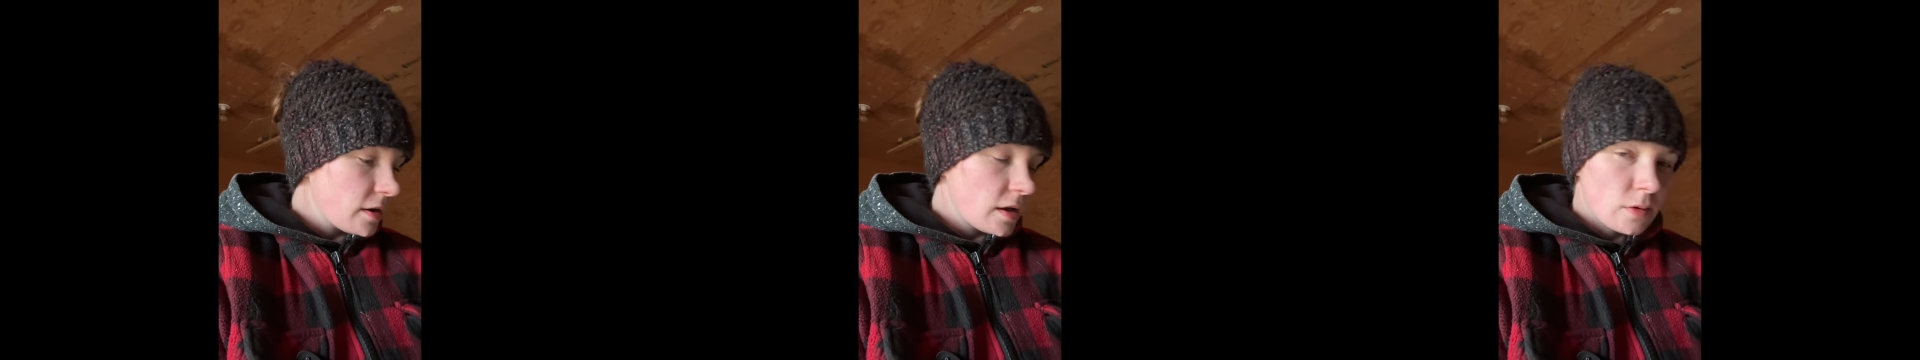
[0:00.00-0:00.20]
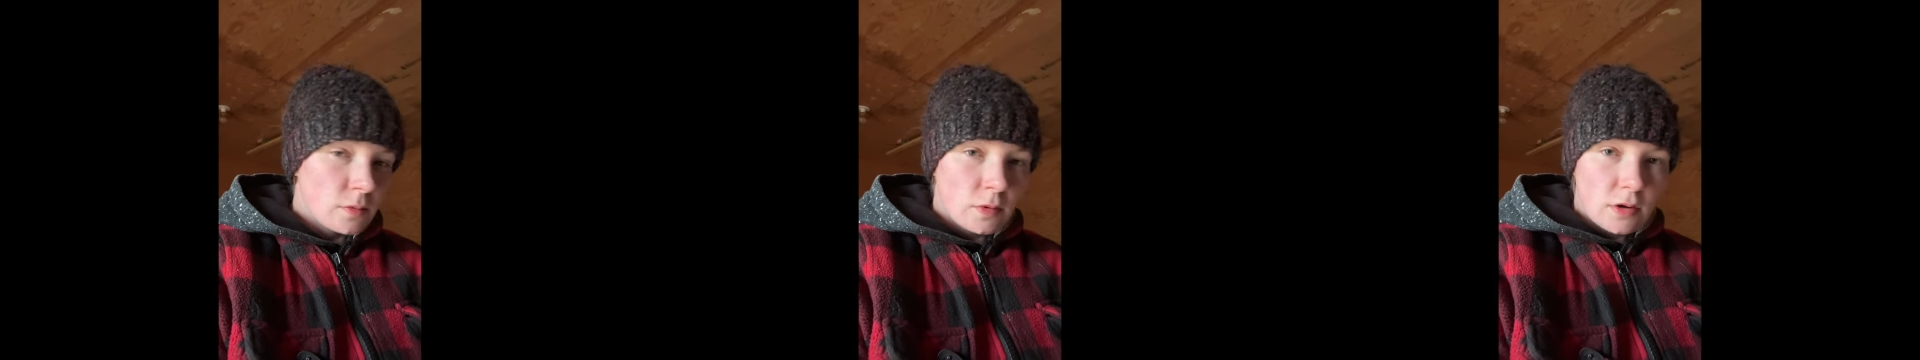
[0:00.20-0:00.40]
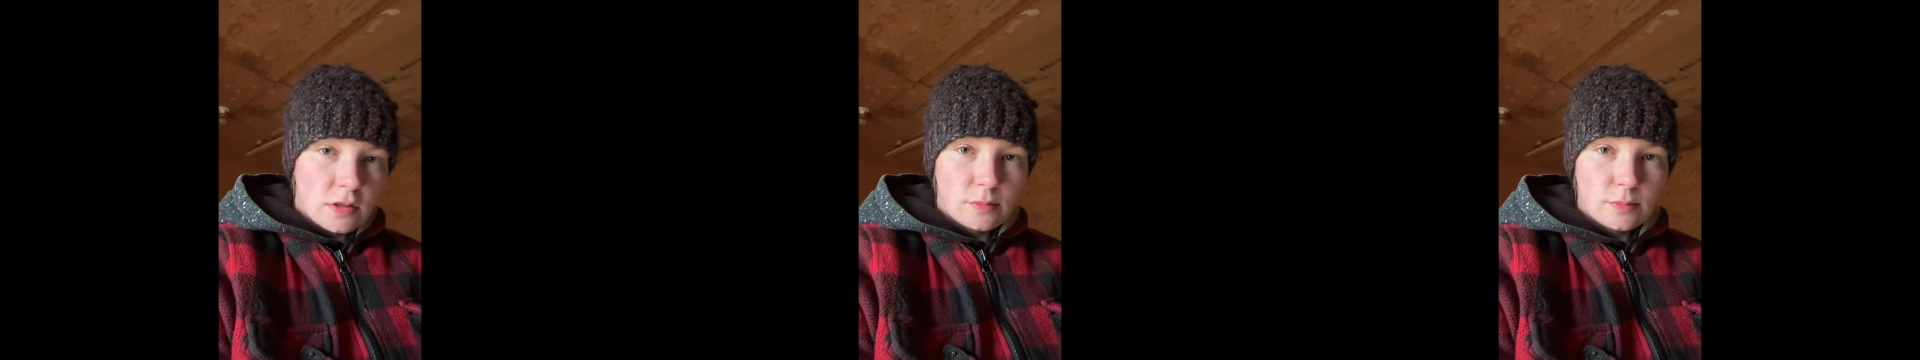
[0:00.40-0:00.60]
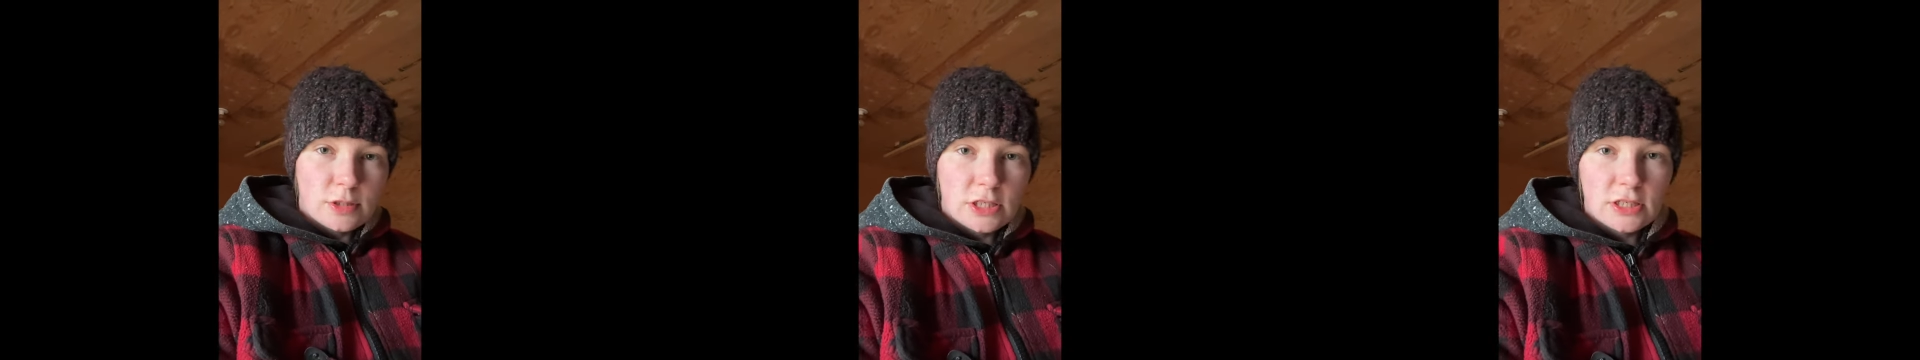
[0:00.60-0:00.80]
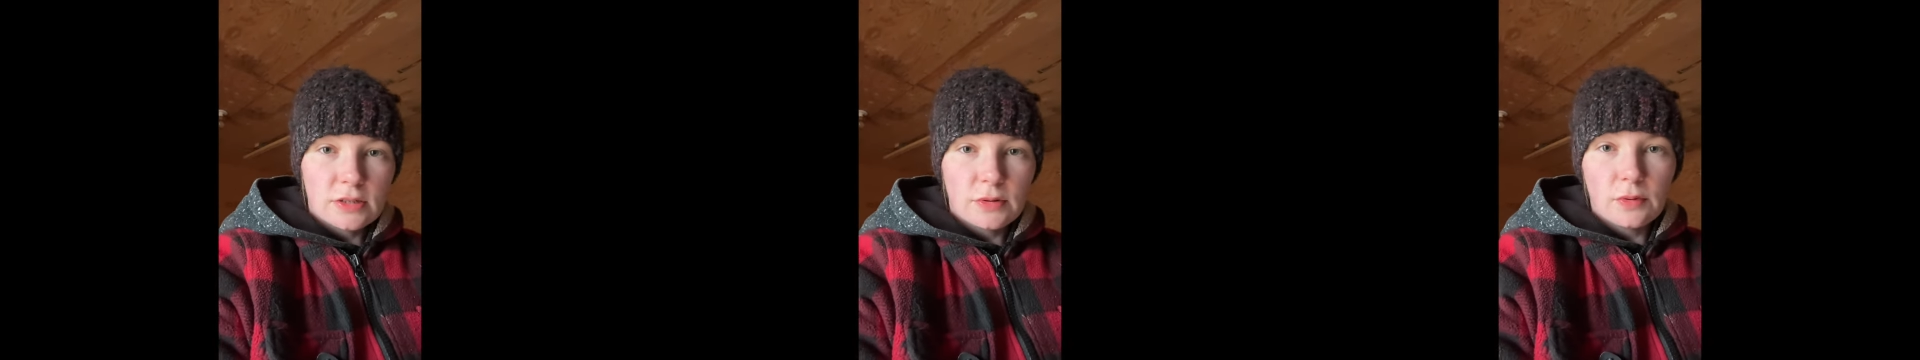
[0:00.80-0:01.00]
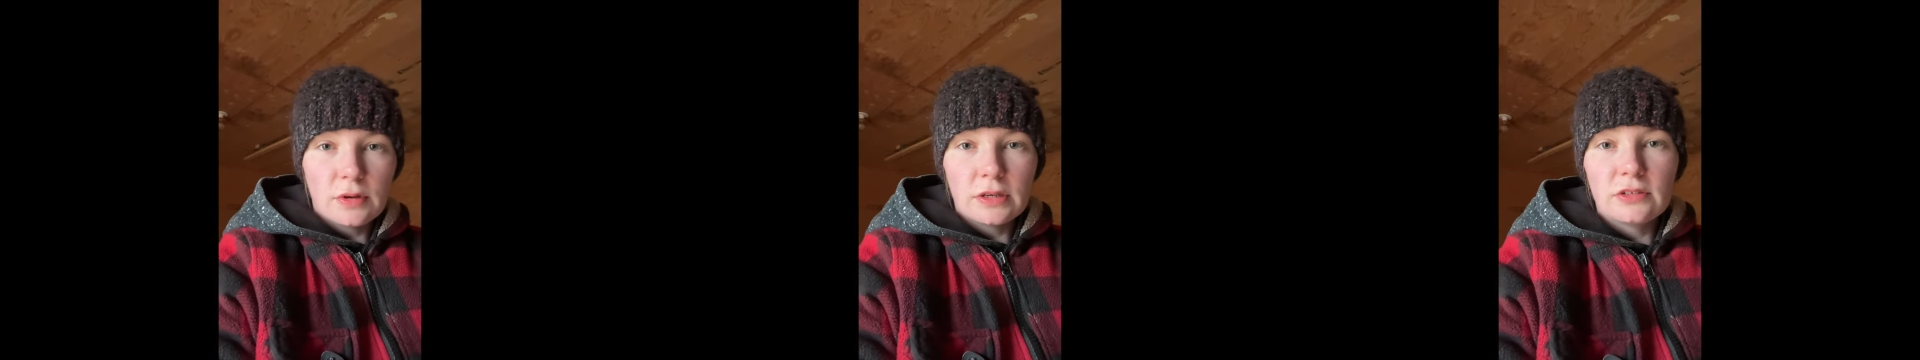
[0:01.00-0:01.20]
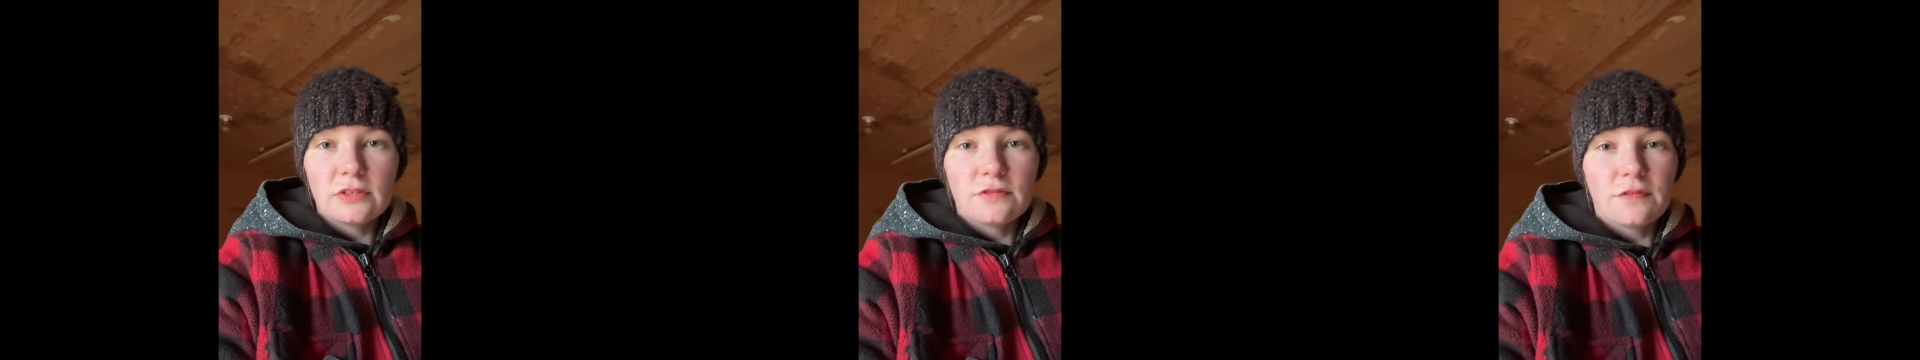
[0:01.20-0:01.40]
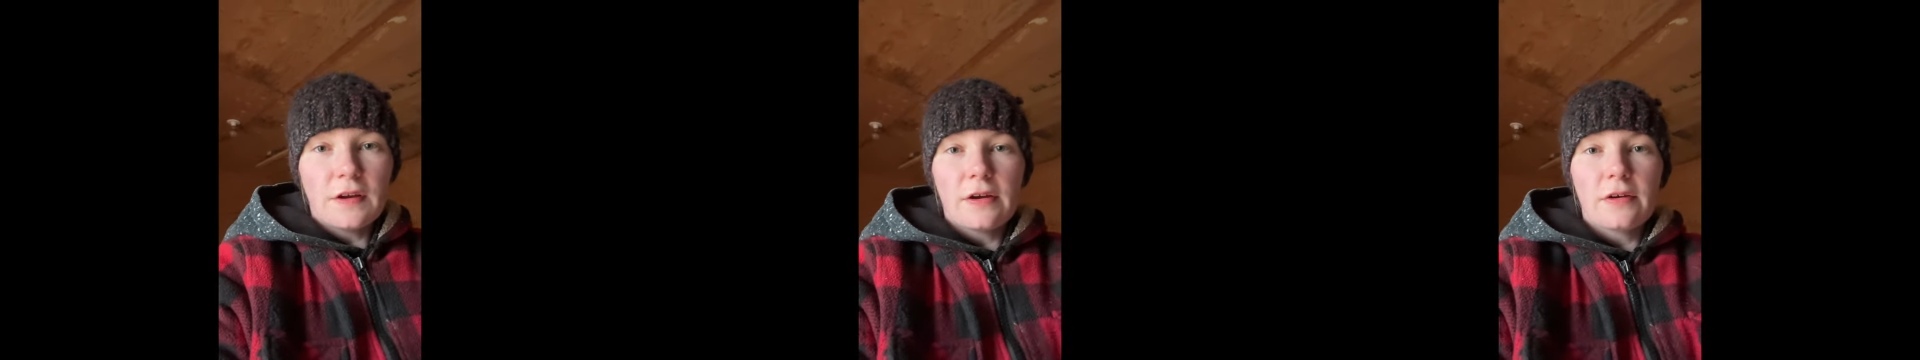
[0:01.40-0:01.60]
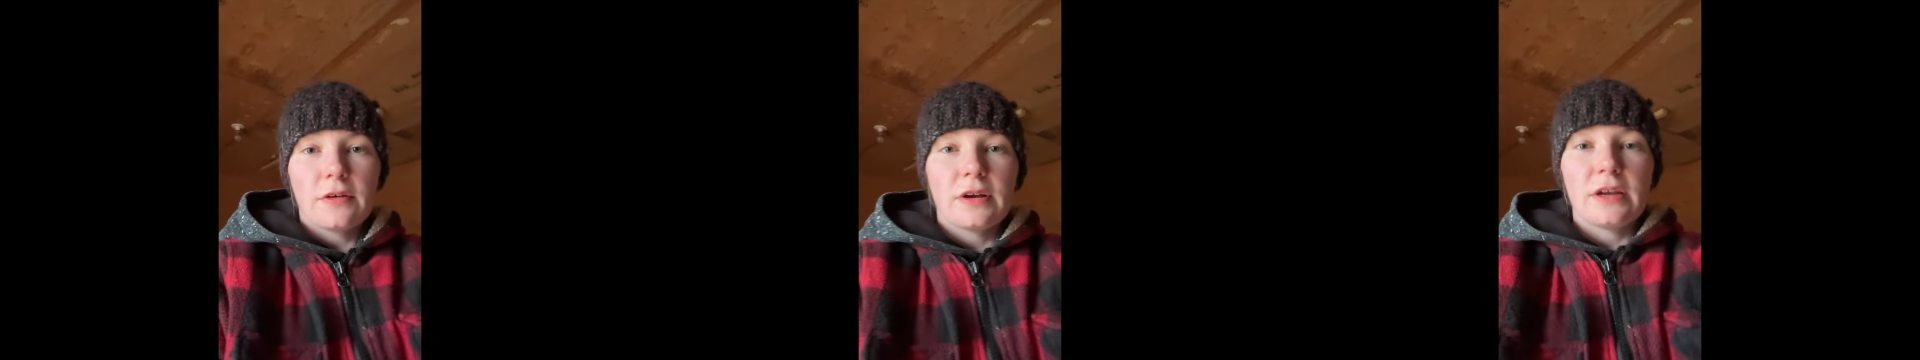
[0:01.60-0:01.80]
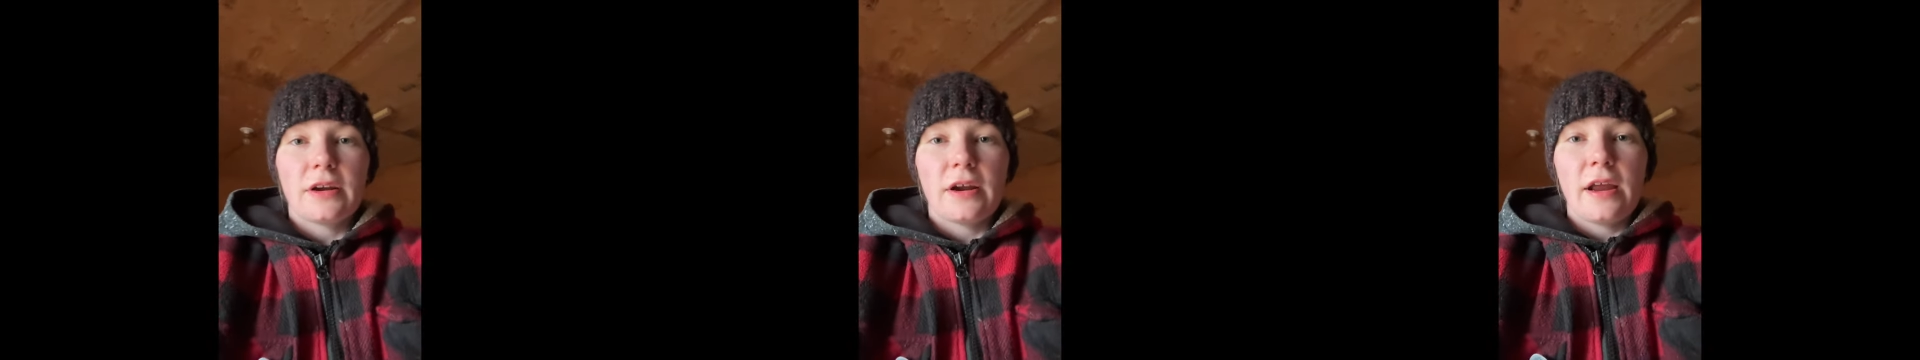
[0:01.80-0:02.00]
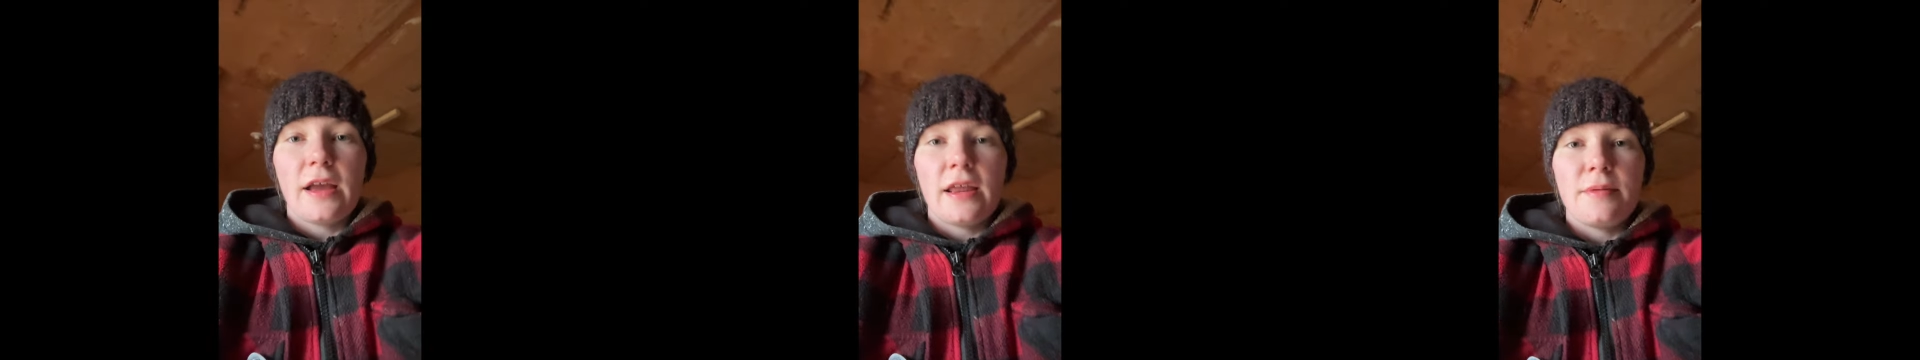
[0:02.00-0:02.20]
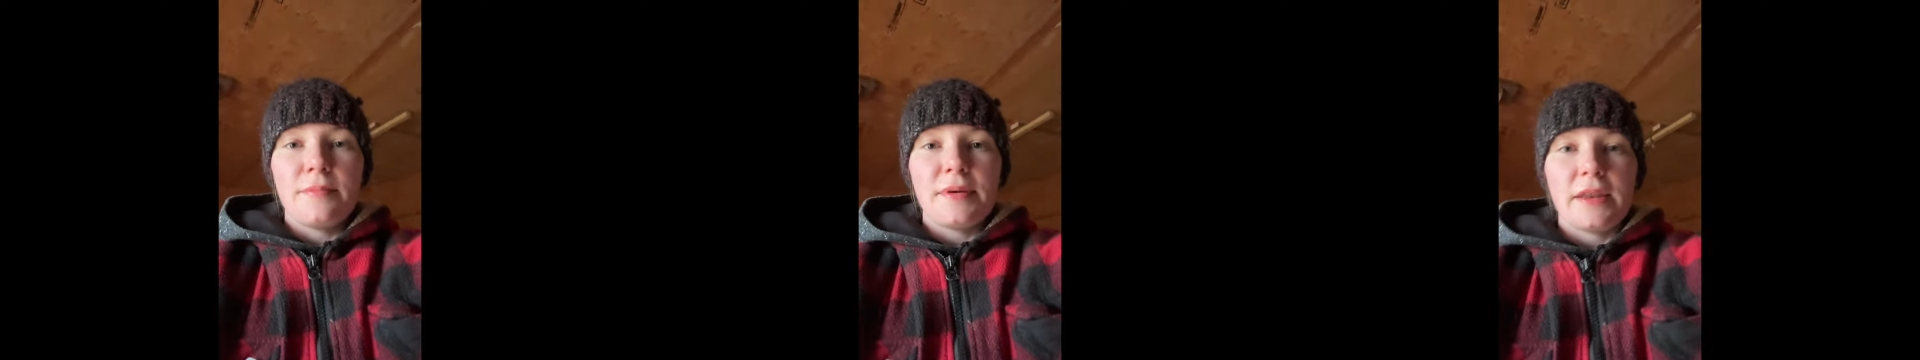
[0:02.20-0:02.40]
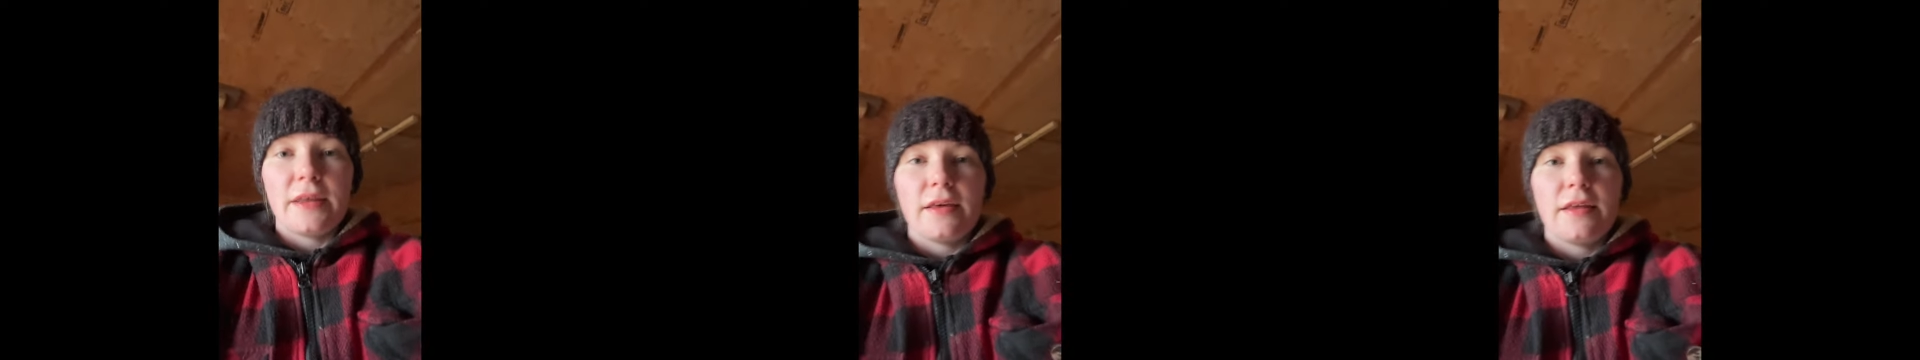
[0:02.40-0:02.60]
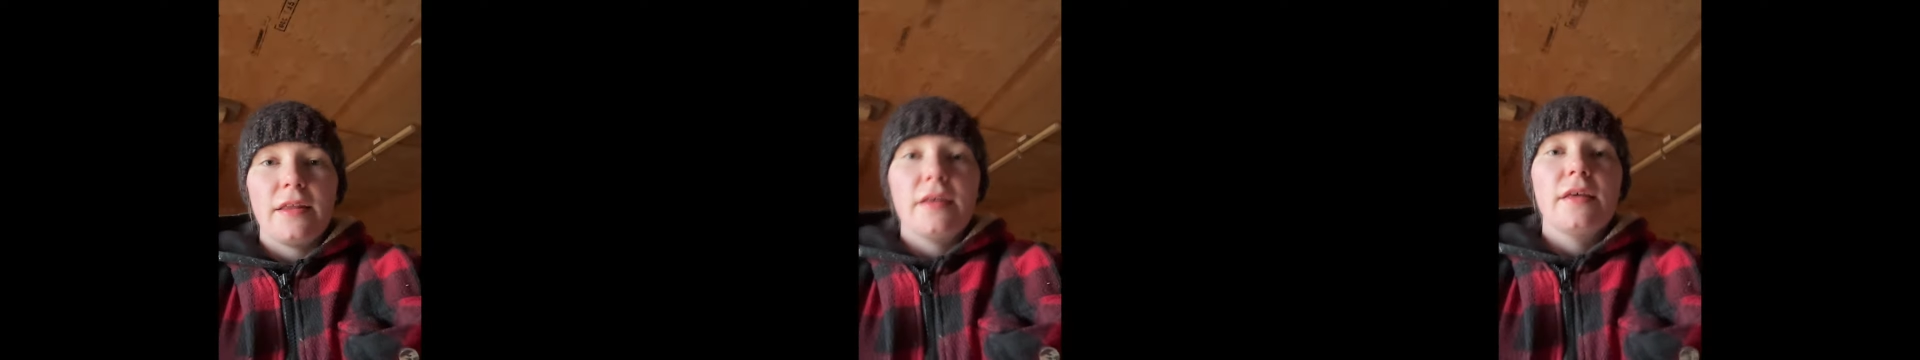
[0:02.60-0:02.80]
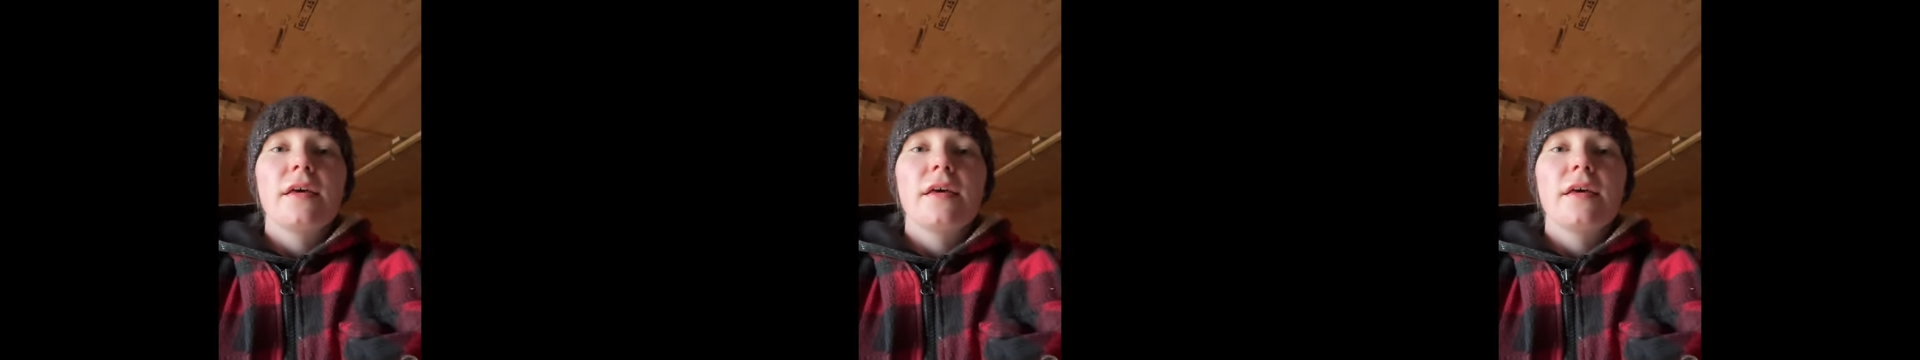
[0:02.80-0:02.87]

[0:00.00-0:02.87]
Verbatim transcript: and one of them is going to farrow here any minute.